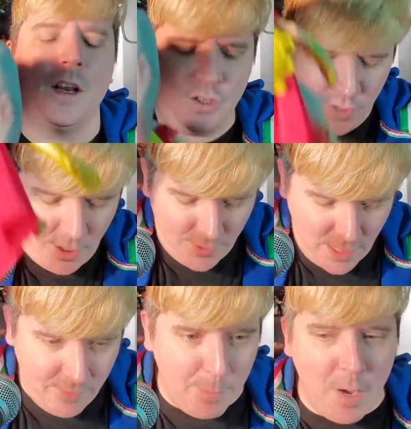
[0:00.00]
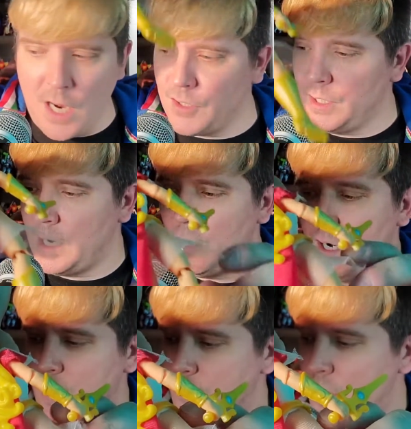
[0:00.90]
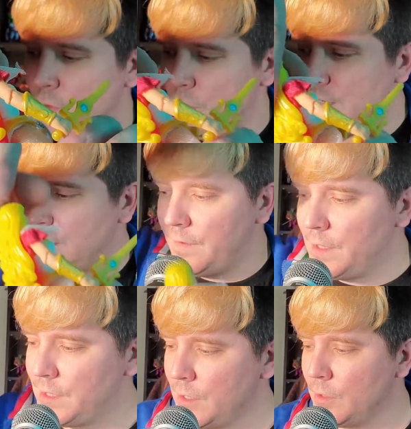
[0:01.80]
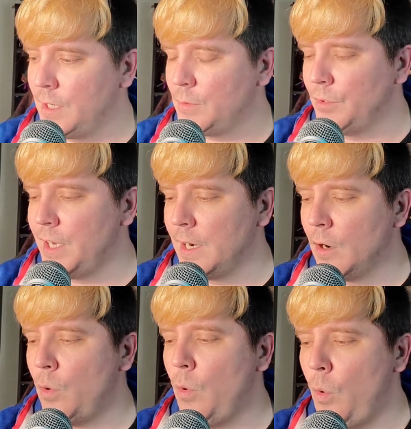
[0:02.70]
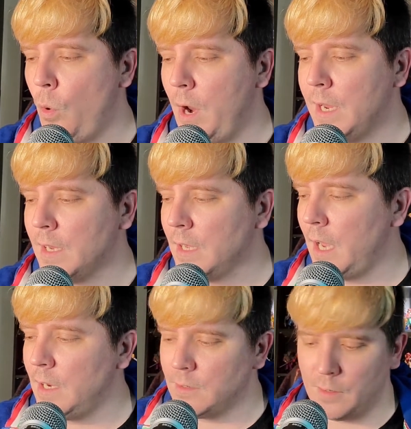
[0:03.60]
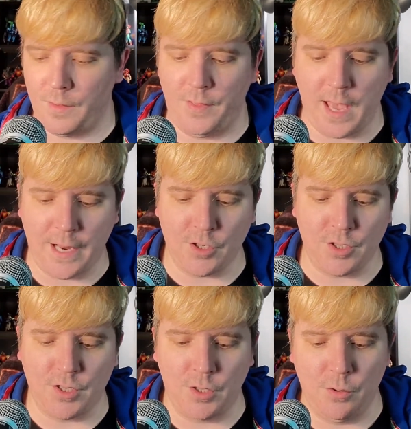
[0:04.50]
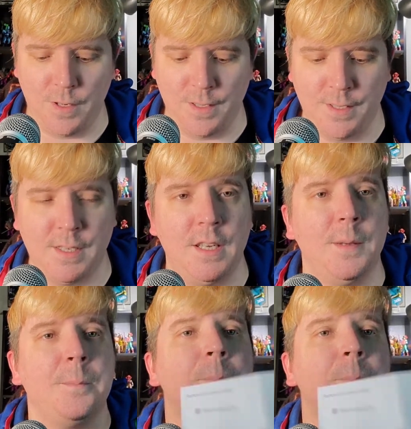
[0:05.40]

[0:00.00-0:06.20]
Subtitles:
She does have the modularity of all the rest of the series. We'll take a quick gander at that just so you can see.